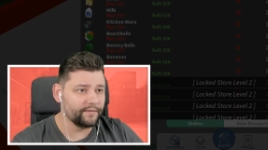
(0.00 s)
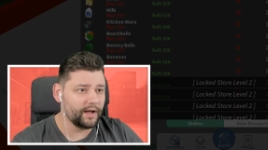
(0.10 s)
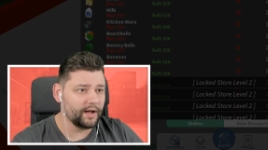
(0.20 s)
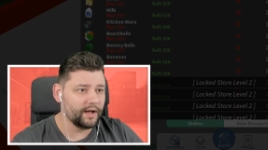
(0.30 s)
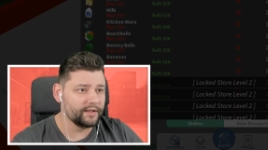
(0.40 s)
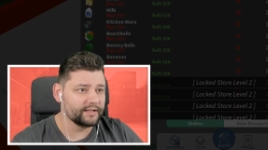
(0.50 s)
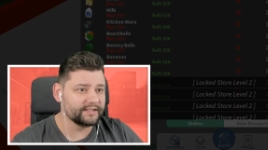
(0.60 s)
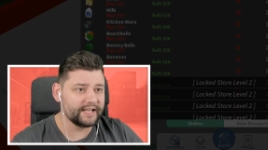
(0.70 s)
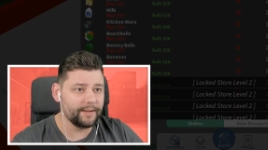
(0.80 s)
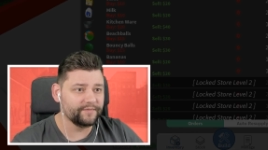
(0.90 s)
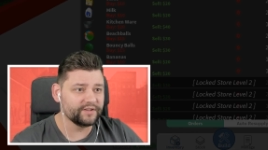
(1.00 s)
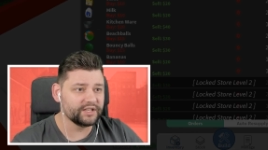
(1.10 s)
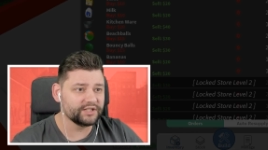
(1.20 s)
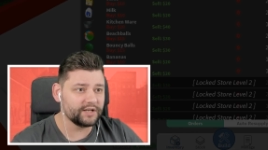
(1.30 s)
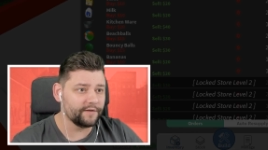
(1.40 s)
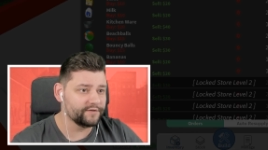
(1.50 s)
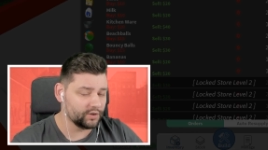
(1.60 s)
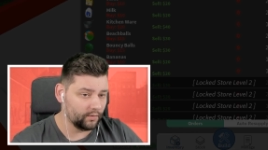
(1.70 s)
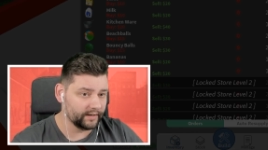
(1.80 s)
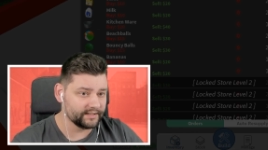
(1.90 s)
uh, the same for the stuffed
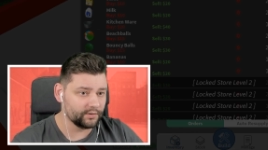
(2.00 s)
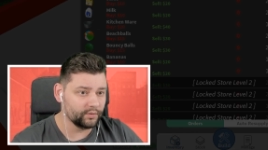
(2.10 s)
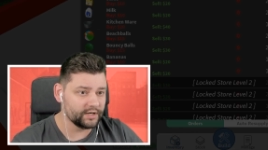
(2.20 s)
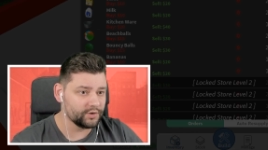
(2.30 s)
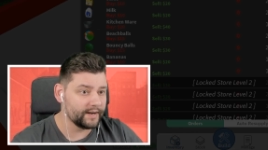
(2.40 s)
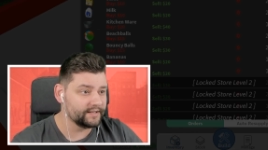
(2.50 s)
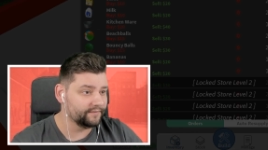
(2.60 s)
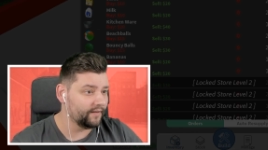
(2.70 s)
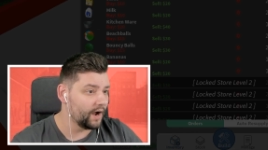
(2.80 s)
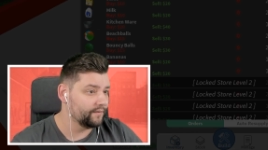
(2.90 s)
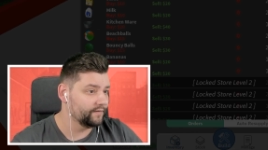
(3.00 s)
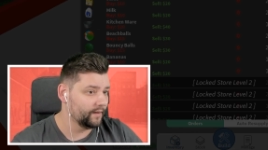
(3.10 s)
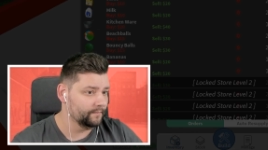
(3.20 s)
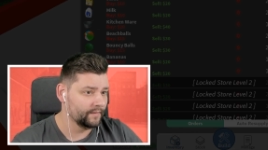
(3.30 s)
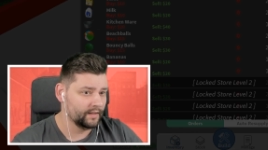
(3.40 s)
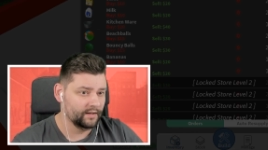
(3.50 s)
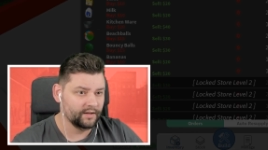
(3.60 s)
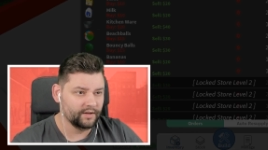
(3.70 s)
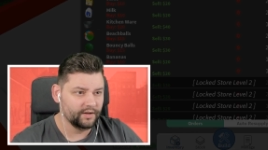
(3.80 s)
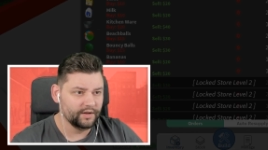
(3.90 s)
toys. Order 25 of them.
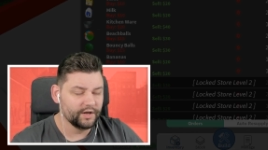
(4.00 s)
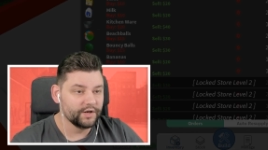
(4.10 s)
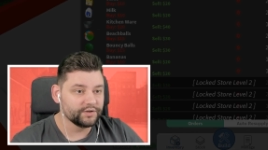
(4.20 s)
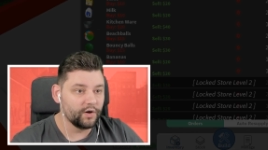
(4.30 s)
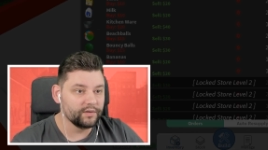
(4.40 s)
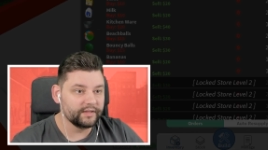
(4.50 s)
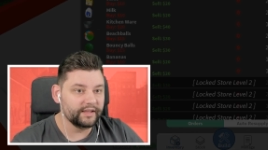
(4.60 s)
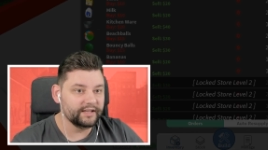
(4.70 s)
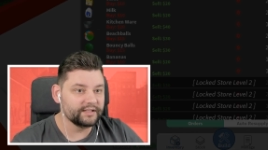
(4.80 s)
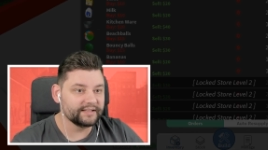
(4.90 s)
So the